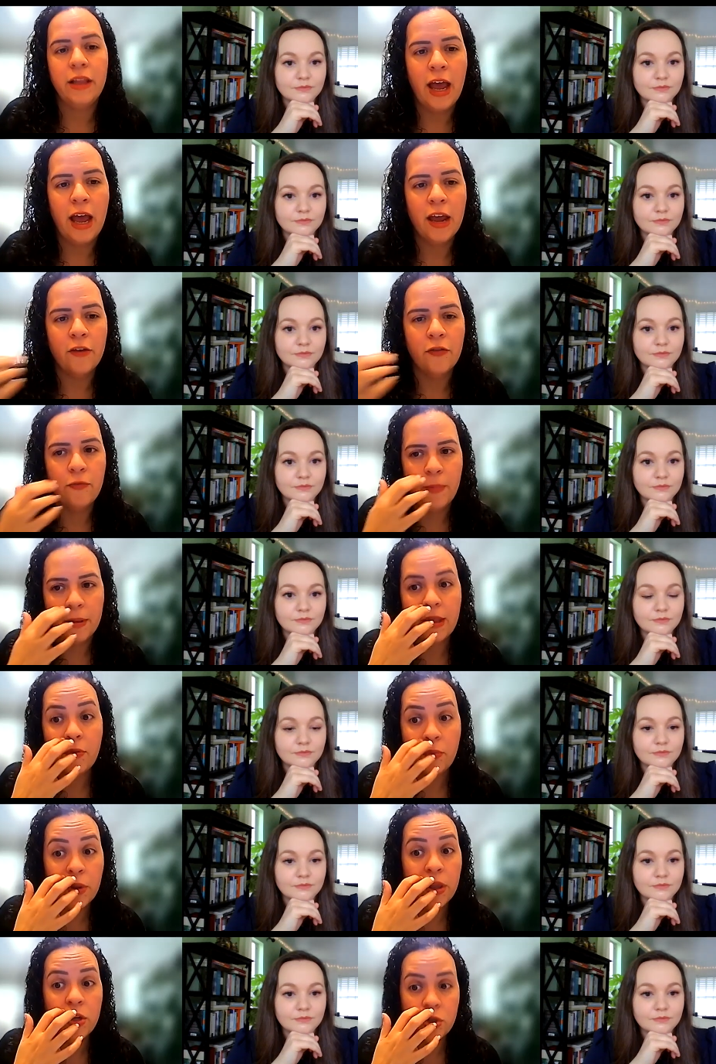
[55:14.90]
Speaker 1: life, but they
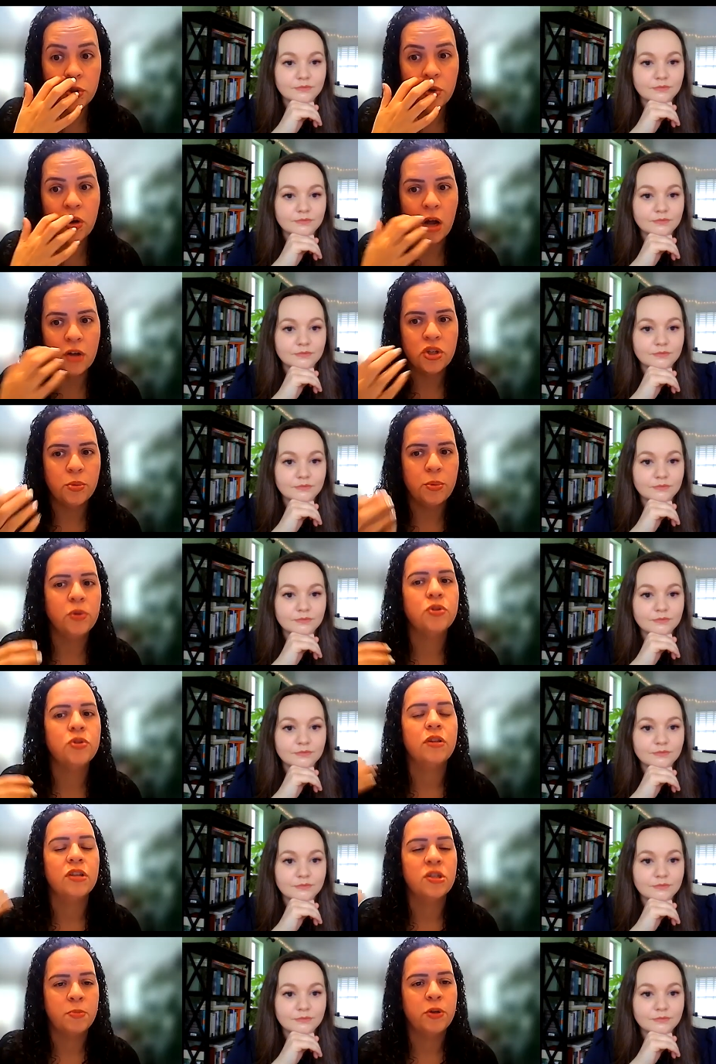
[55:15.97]
really do contribute to
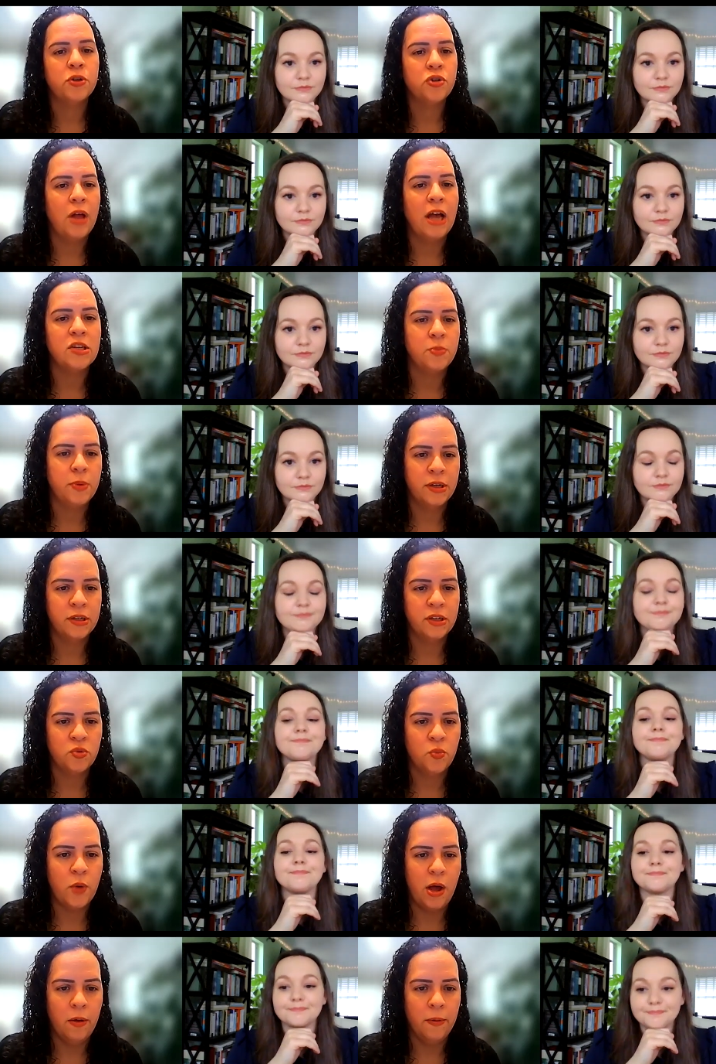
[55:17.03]
the spiritual aspect as
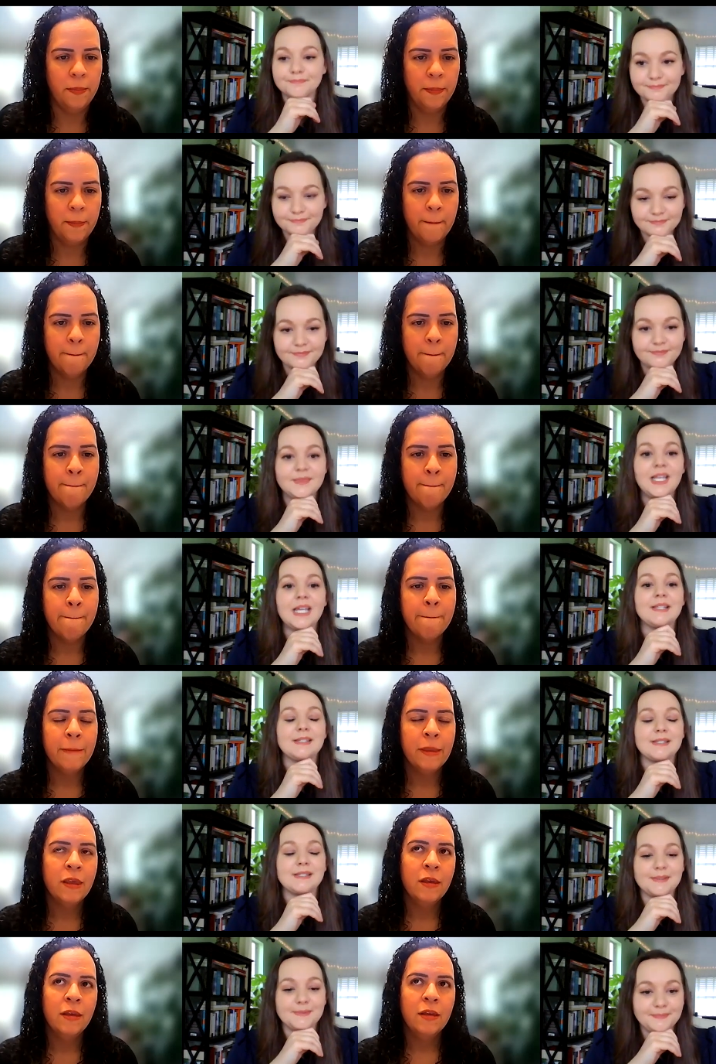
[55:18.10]
well.
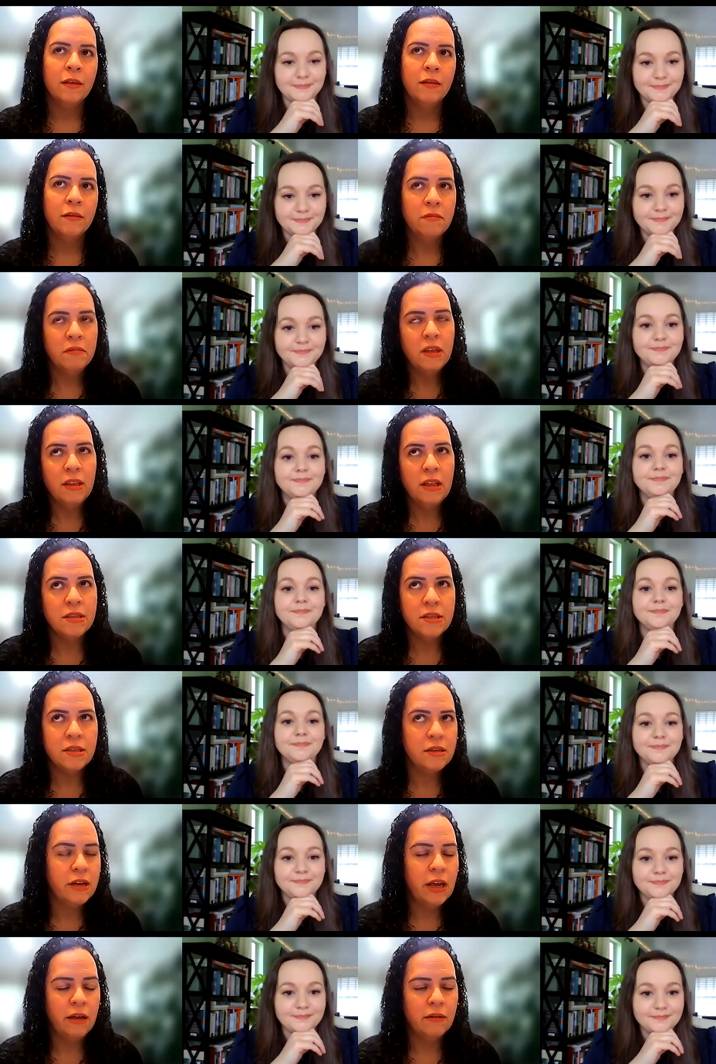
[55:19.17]
Yes. I think that's,
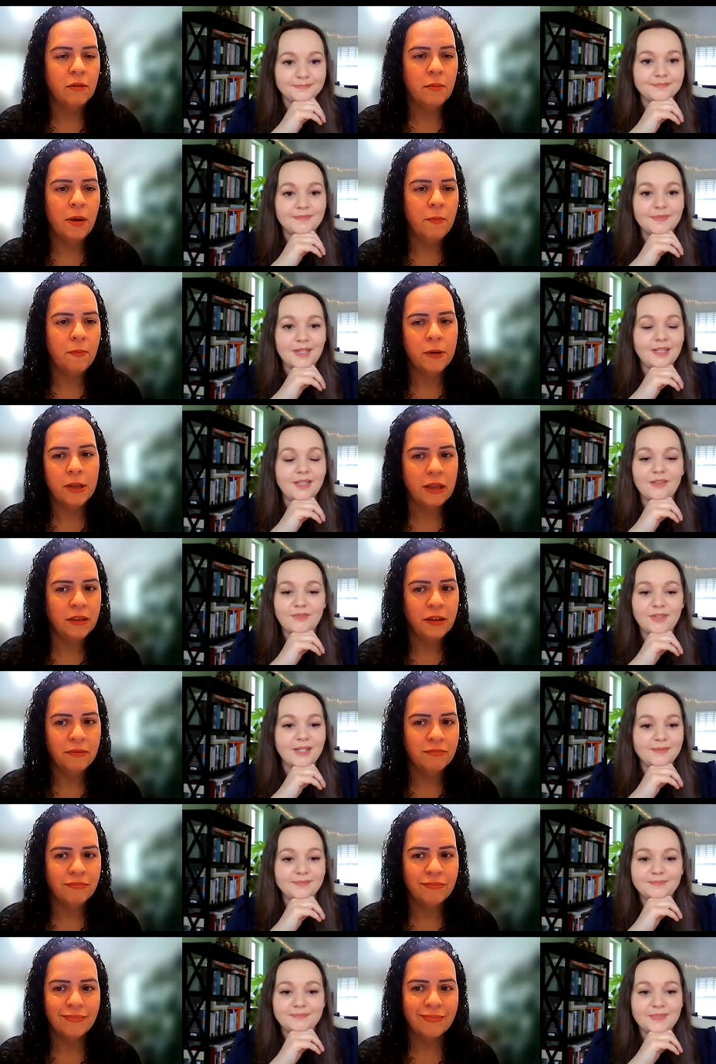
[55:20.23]
yeah, I'm done.
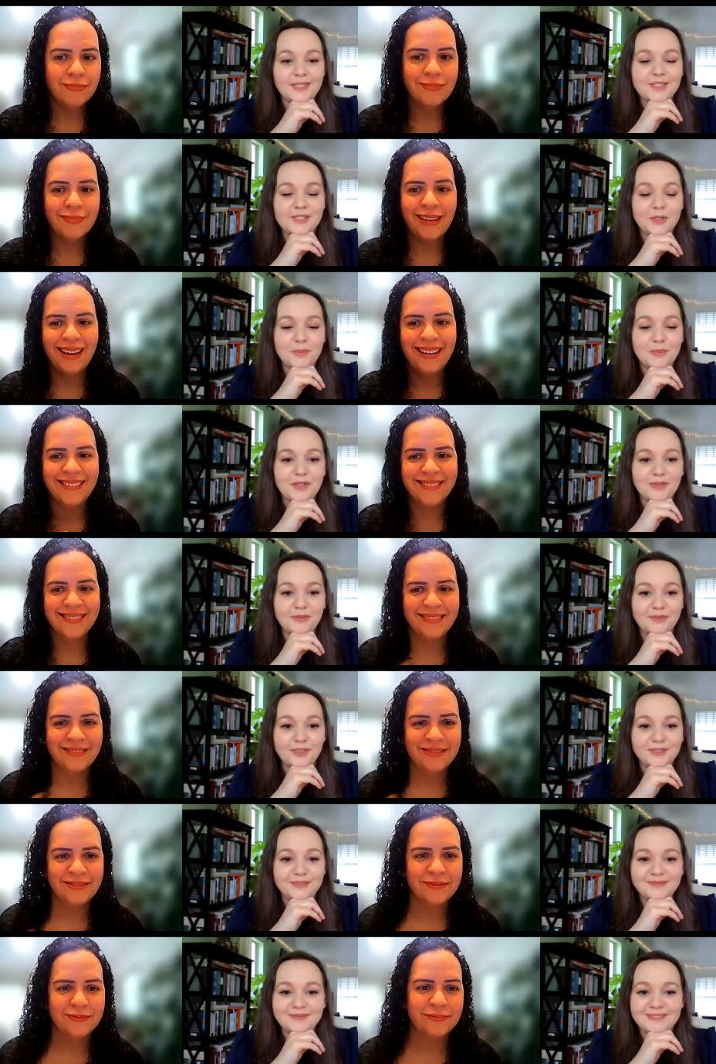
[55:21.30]
Speaker 2: Love that. That's yeah. so
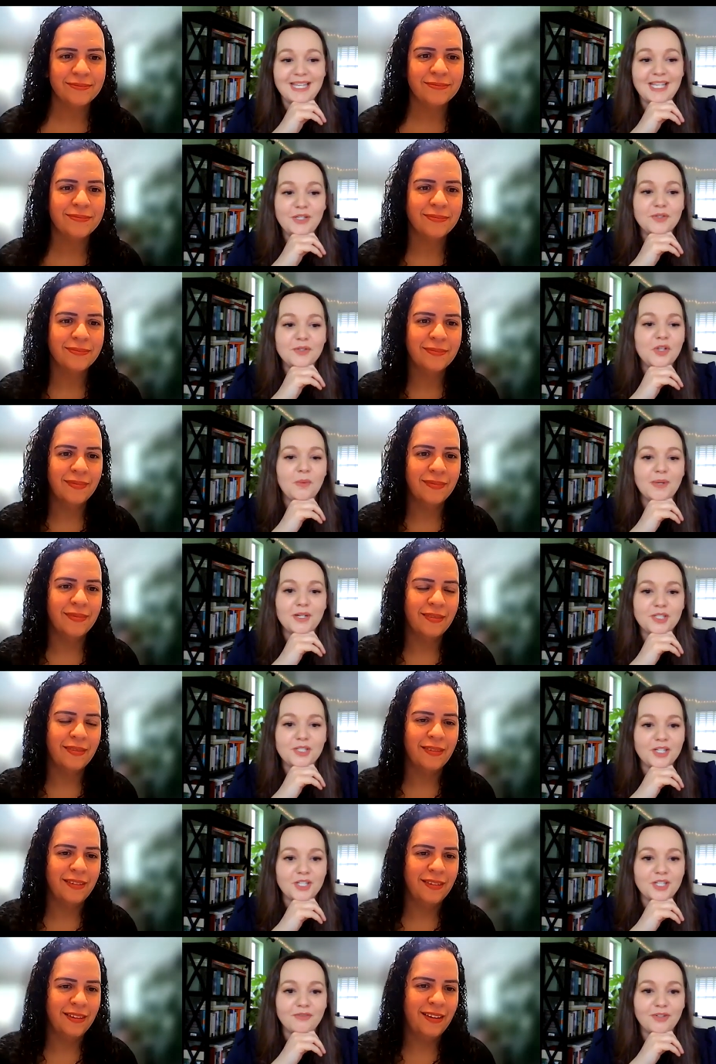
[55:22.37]
beautiful. Thank you so
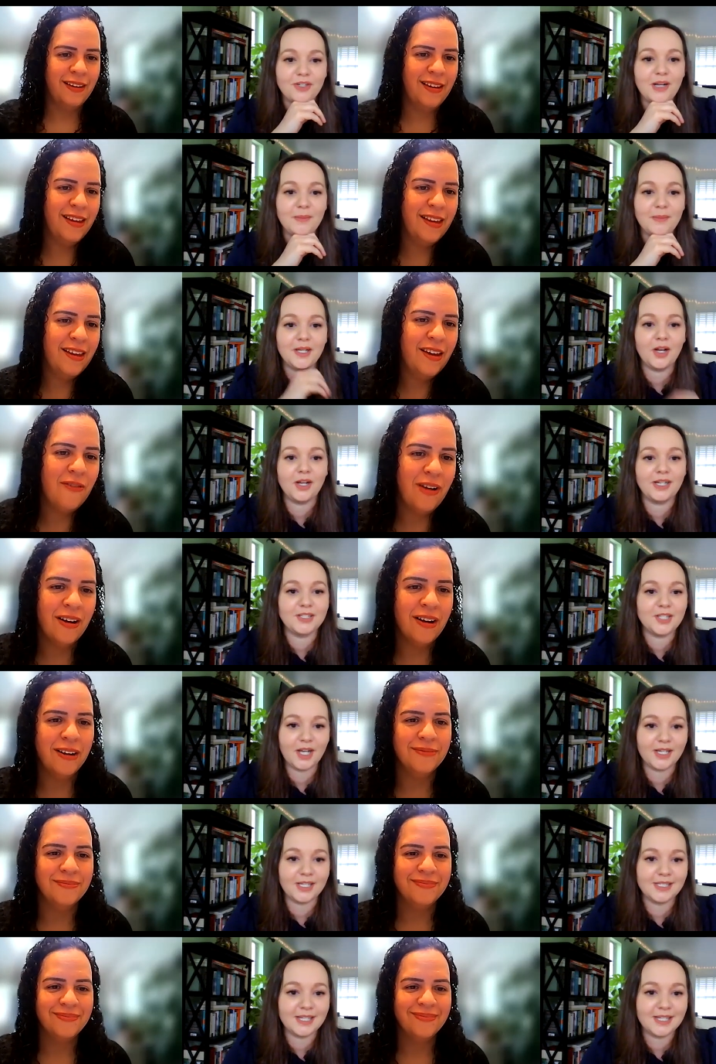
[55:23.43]
much, Sacha, for coming on
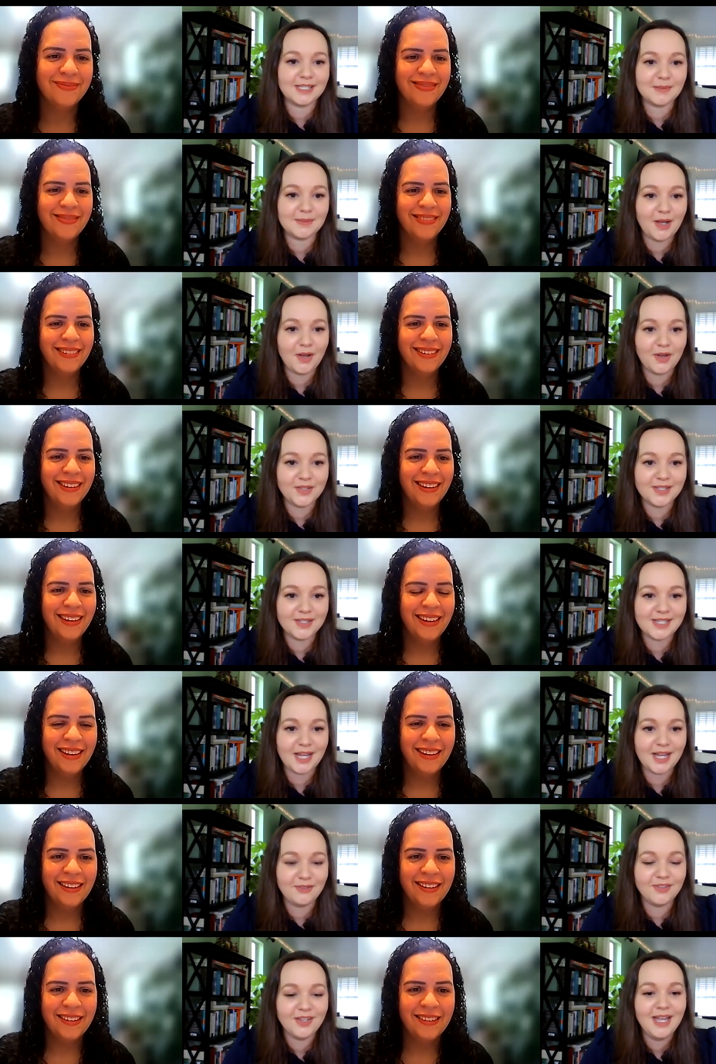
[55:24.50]
and talking to us about all
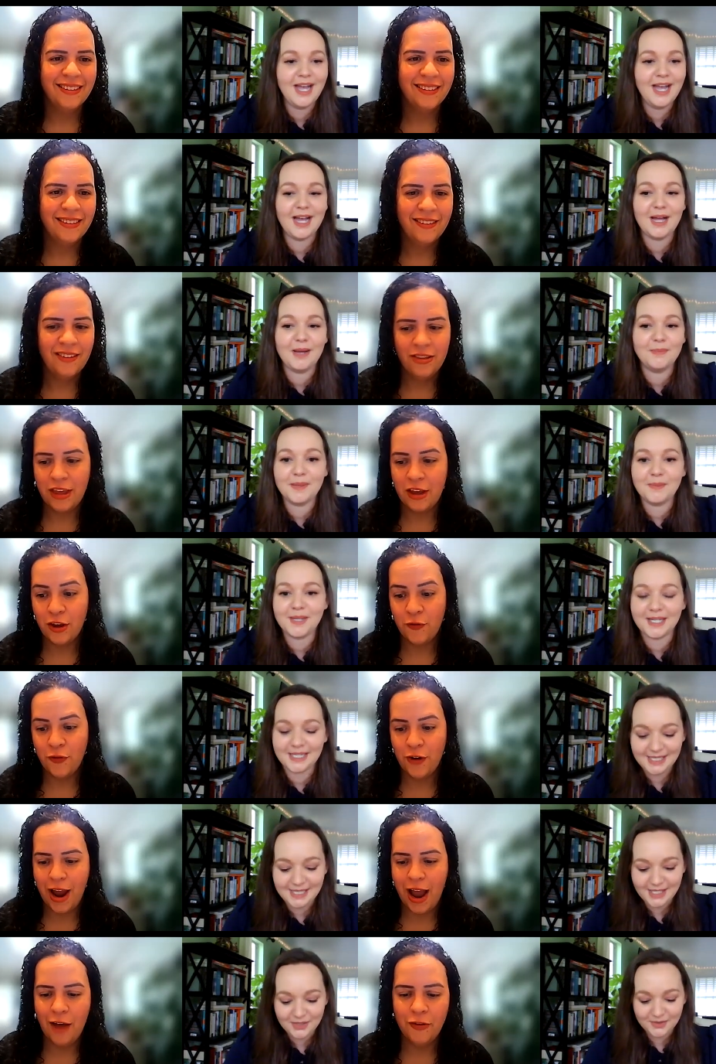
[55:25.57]
this stuff.
Speaker 1: Well, thank um, you
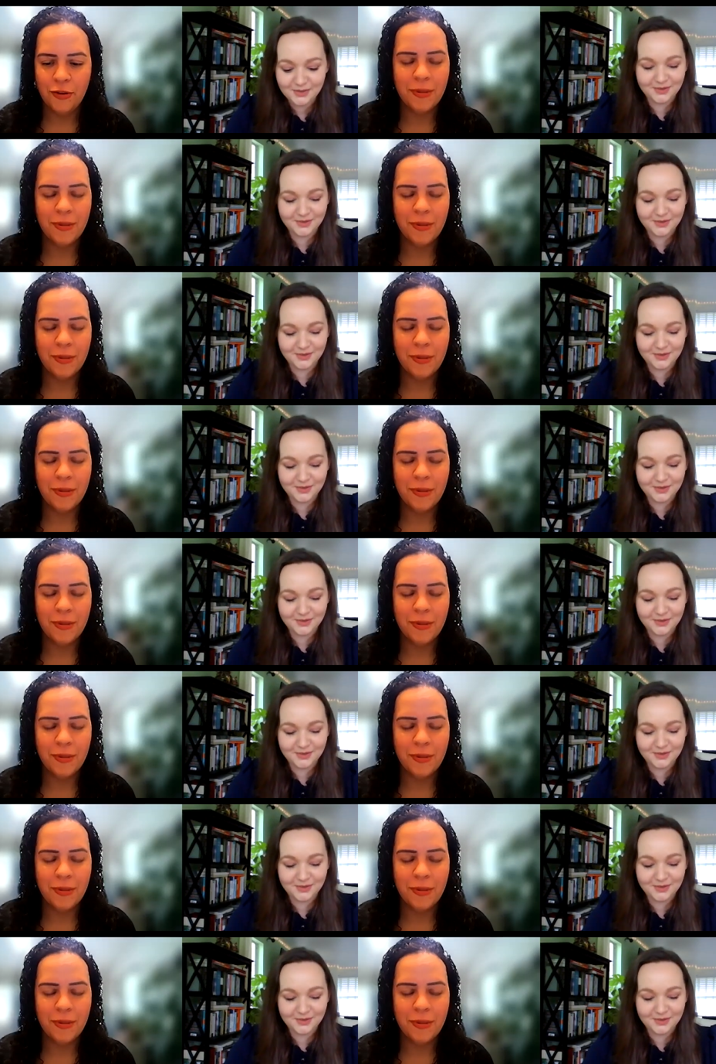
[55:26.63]
for having